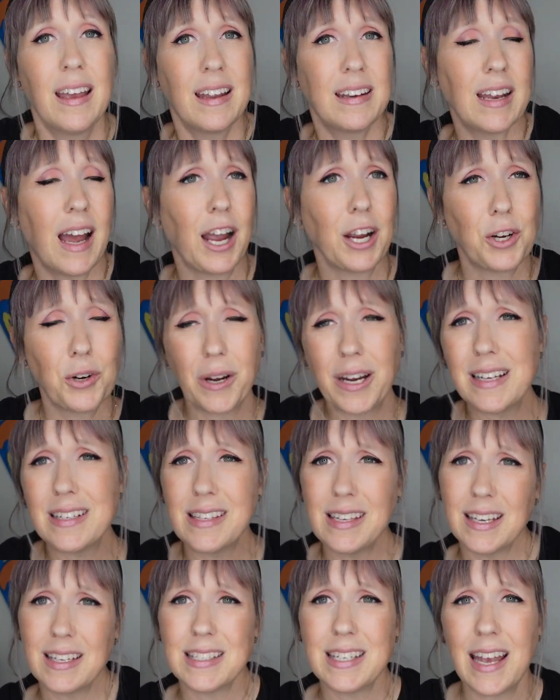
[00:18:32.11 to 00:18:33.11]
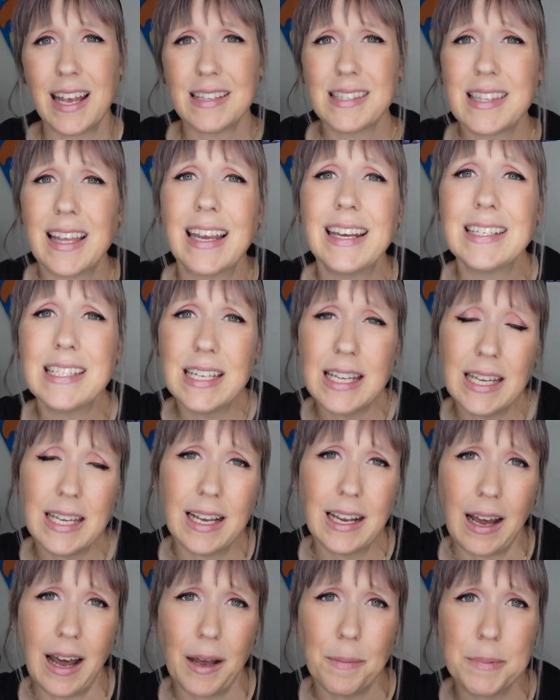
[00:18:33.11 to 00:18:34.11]
Not crazy intense like
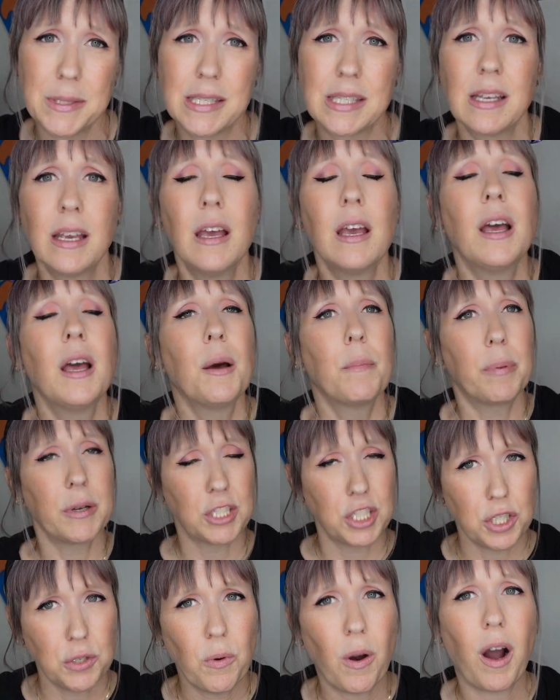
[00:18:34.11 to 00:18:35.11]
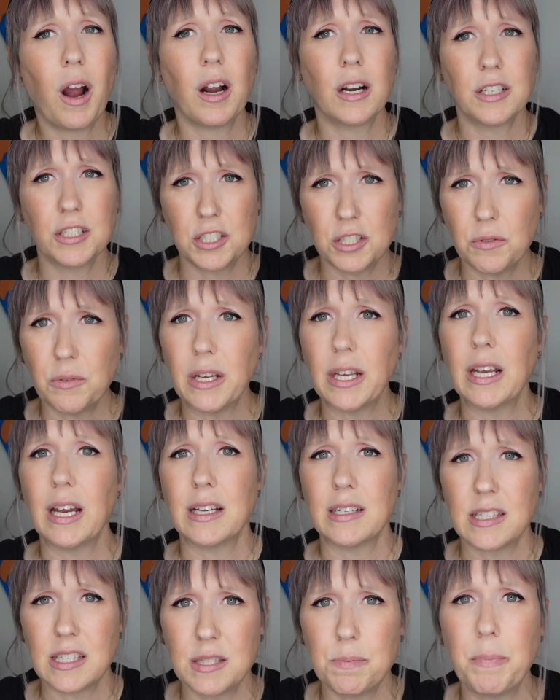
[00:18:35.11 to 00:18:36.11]
teacups, but you are doing
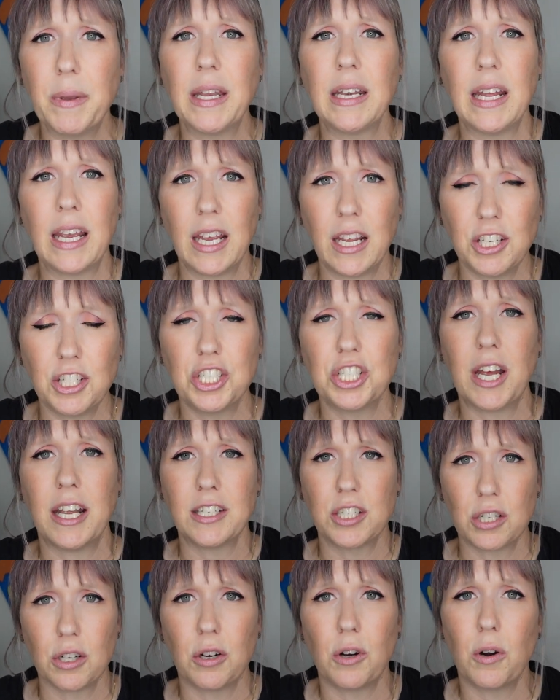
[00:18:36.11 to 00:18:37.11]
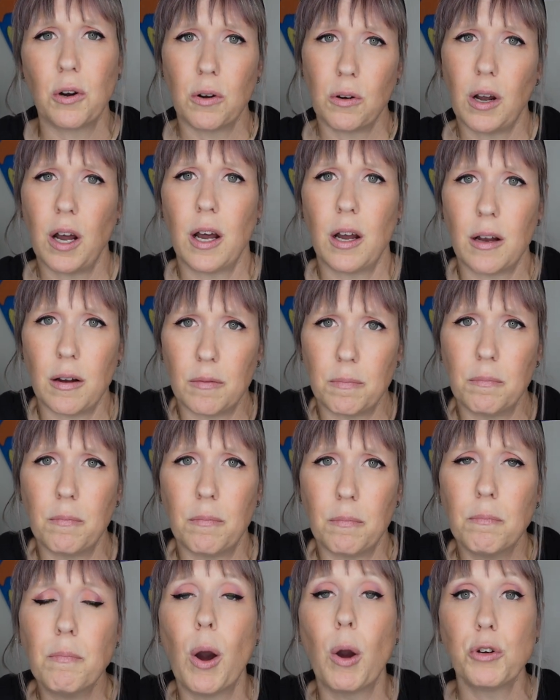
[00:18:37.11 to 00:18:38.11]
a spinning, gentle uh,
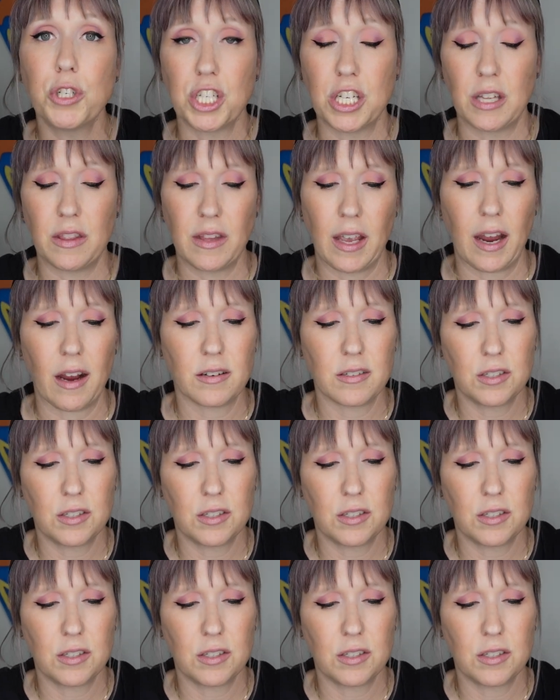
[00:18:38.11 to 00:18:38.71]
motion there.